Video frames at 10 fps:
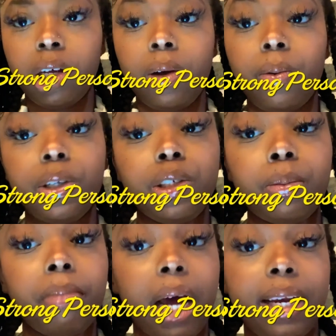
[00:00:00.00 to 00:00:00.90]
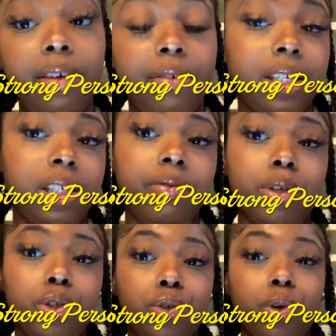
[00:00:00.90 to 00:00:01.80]
what is my definition of a
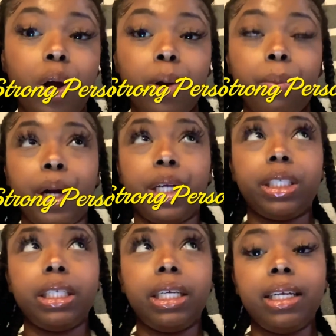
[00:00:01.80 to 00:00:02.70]
strong person